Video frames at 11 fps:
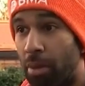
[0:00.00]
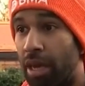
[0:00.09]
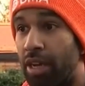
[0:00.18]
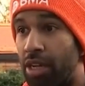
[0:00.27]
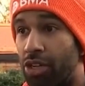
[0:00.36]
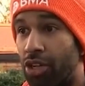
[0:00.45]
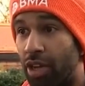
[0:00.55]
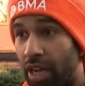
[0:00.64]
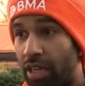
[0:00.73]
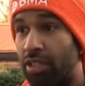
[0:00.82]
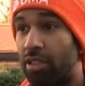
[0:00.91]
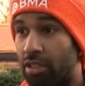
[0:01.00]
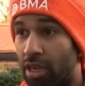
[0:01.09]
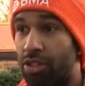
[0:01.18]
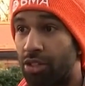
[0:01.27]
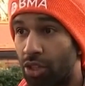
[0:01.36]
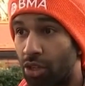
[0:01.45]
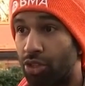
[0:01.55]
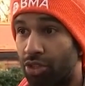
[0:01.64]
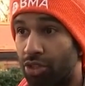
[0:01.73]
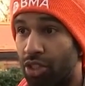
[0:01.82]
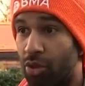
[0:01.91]
by nature is designed to cause
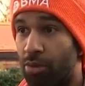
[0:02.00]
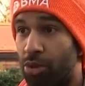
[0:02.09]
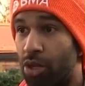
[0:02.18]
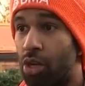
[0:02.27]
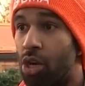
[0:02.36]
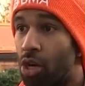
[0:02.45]
disruption.